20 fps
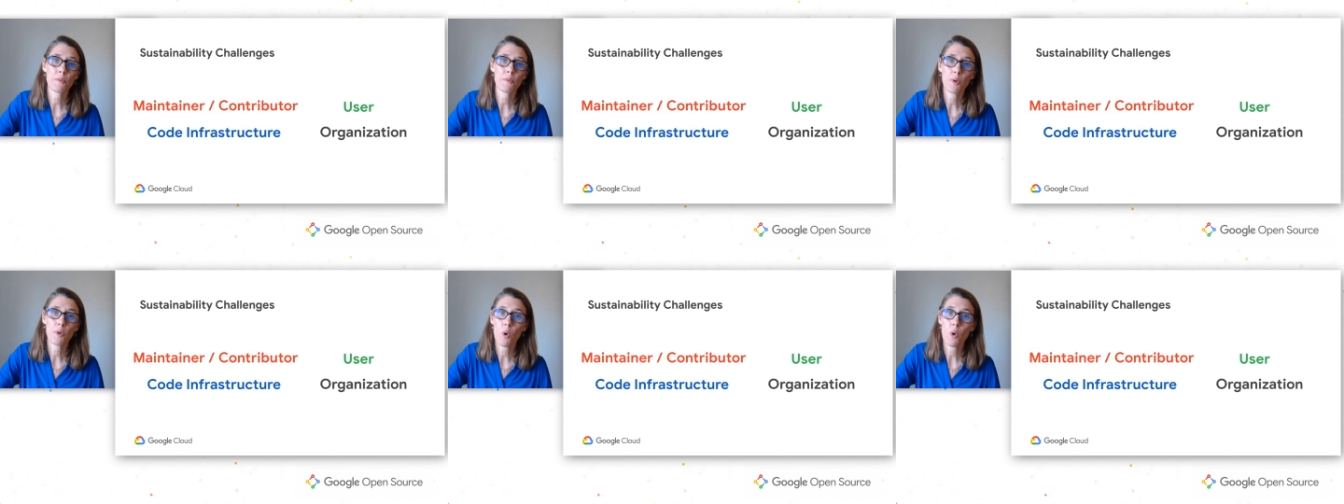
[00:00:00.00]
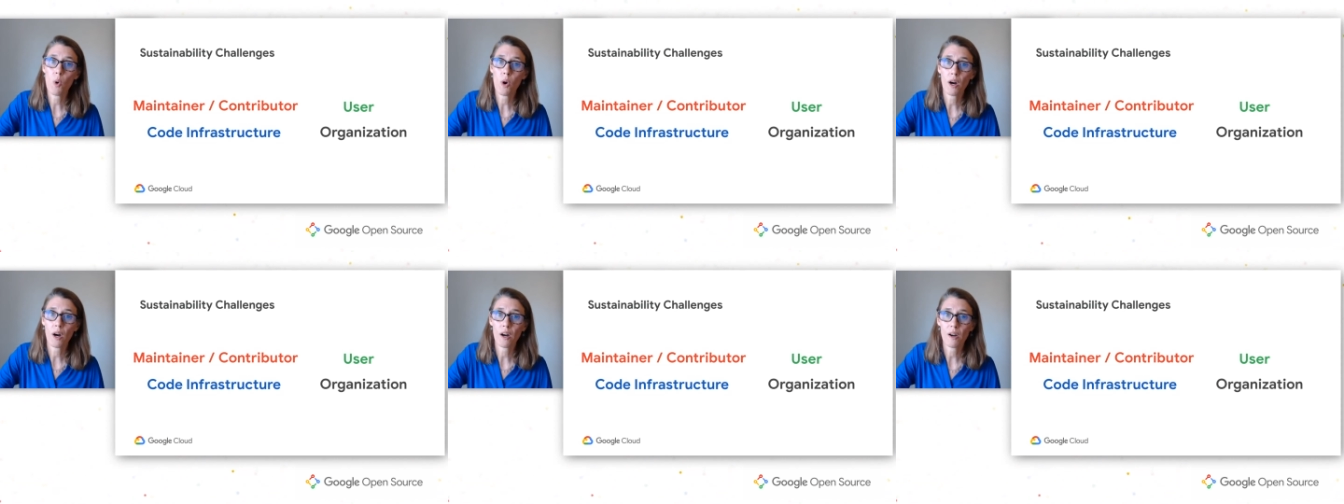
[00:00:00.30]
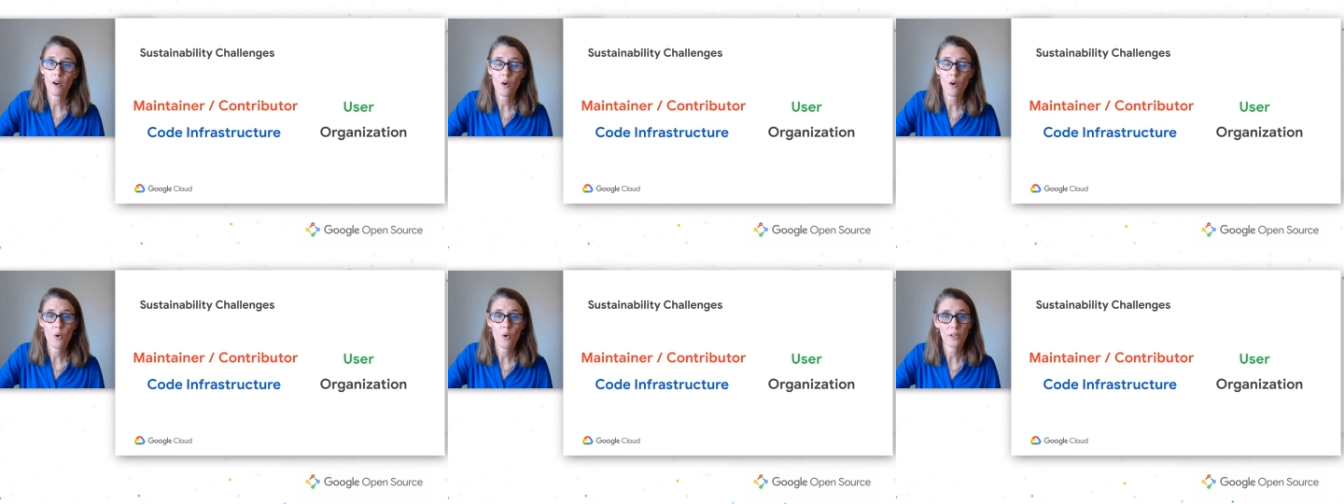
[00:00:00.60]

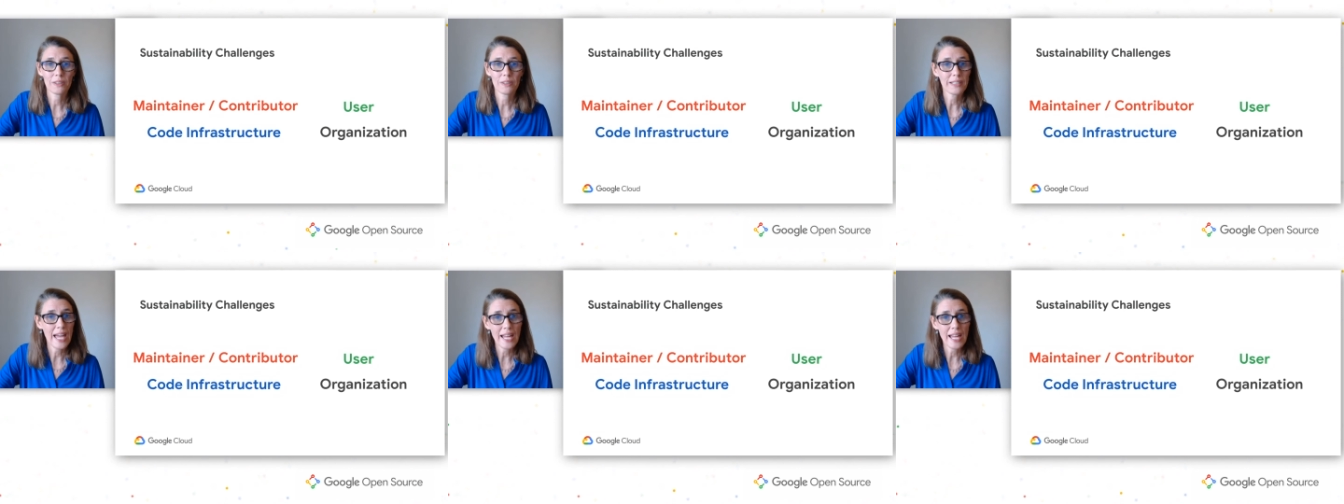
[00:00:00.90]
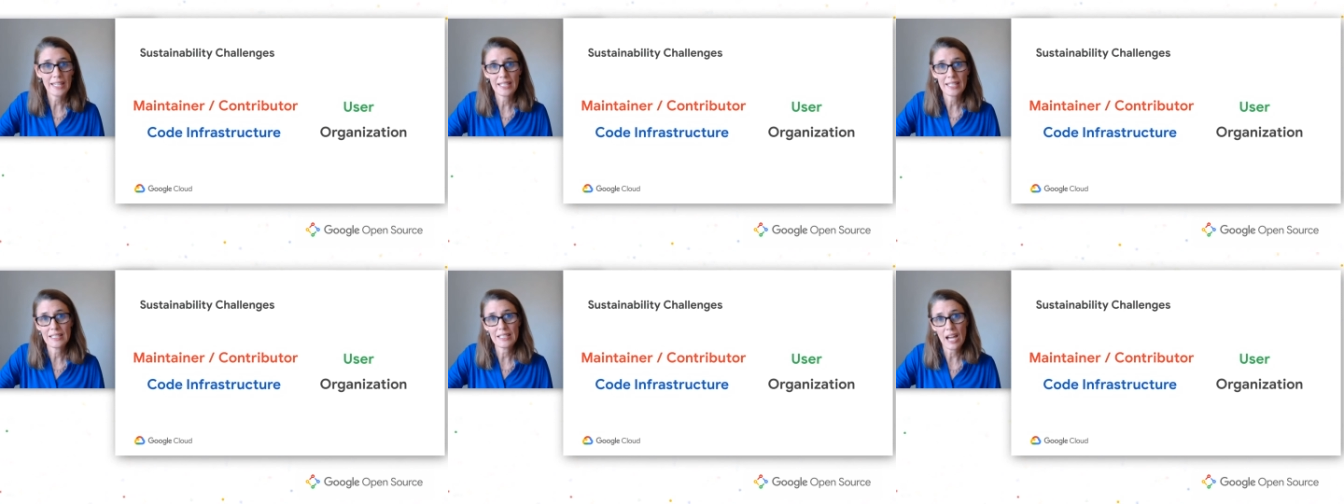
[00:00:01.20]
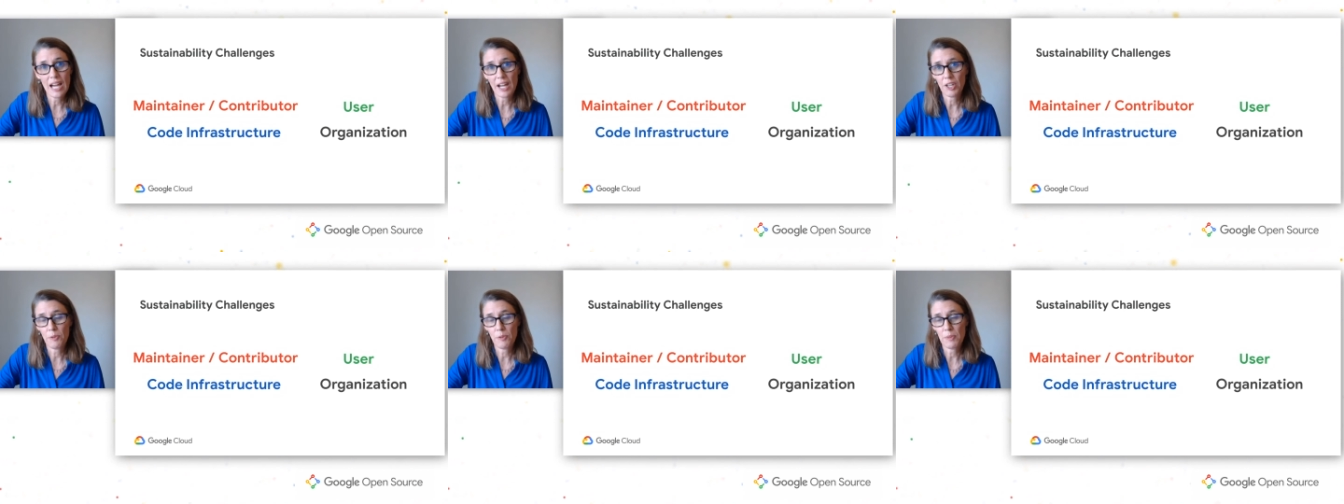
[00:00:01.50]
poor or lacking
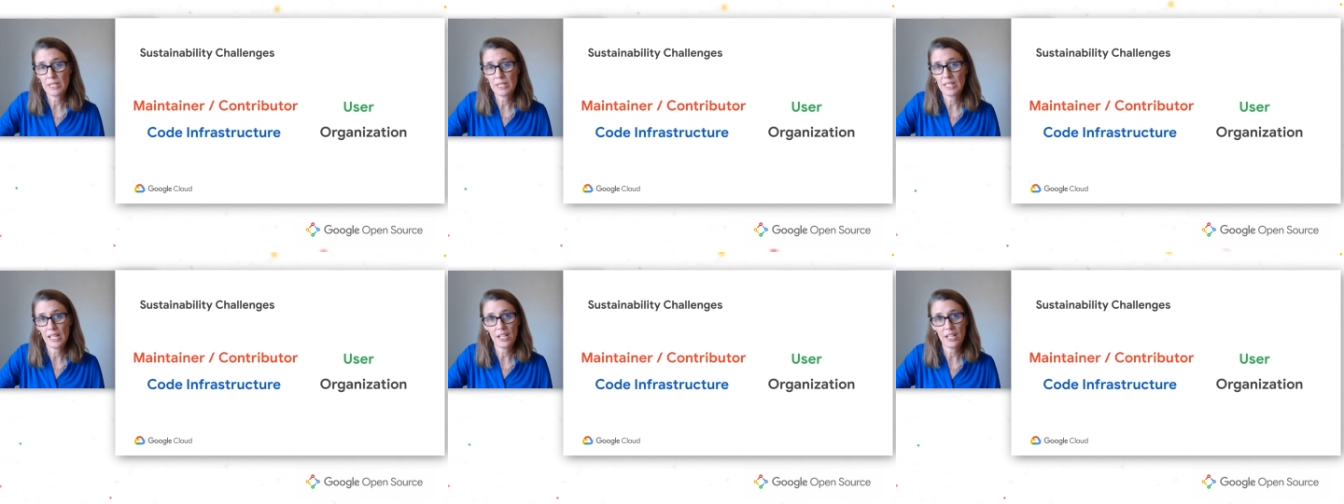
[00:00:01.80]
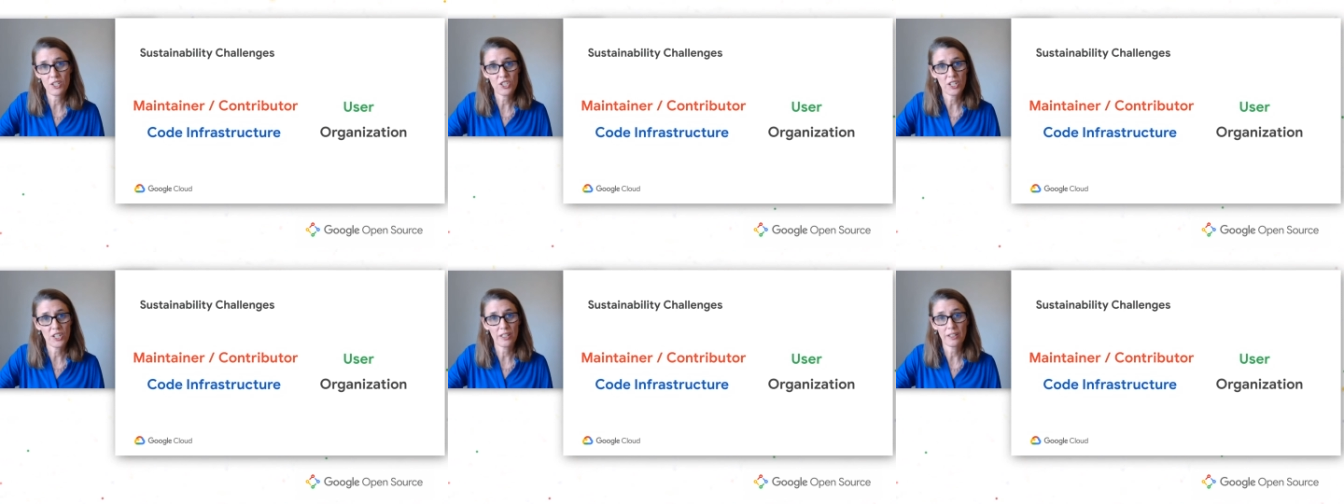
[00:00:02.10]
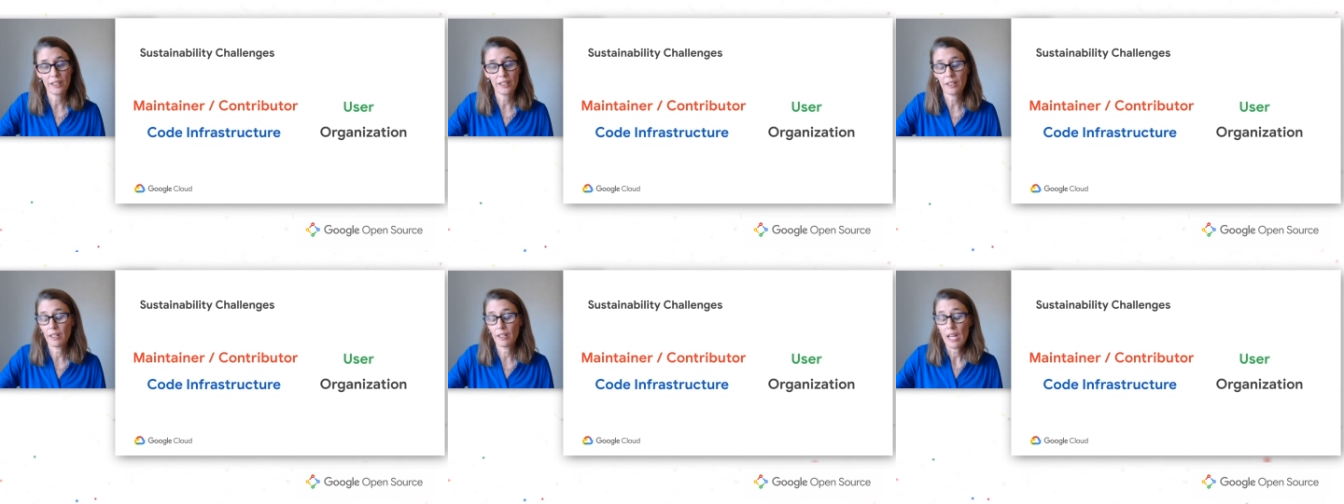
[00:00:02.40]
documentation
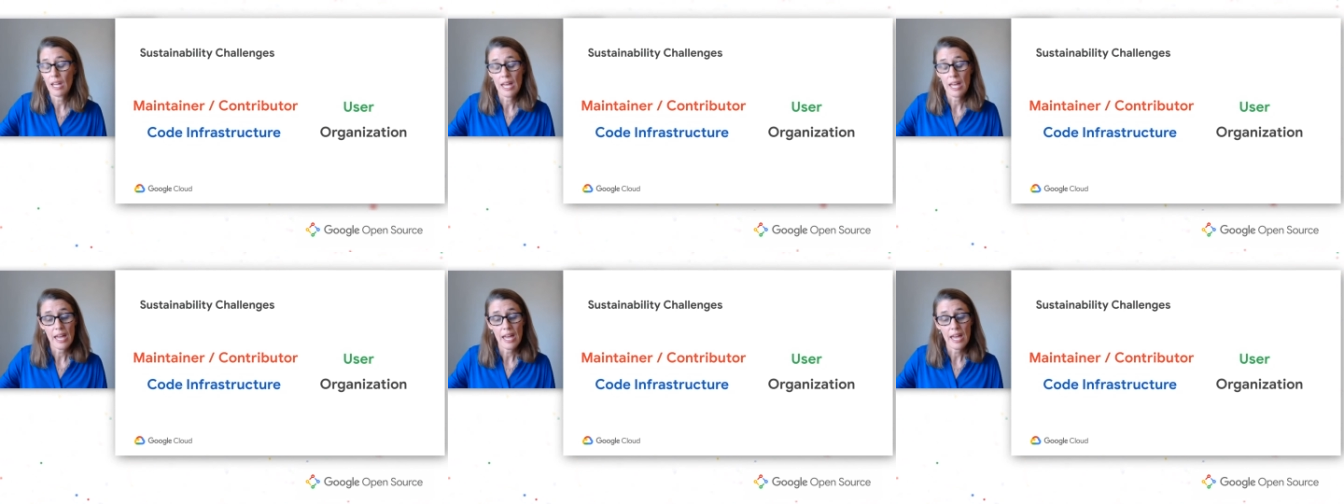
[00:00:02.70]
and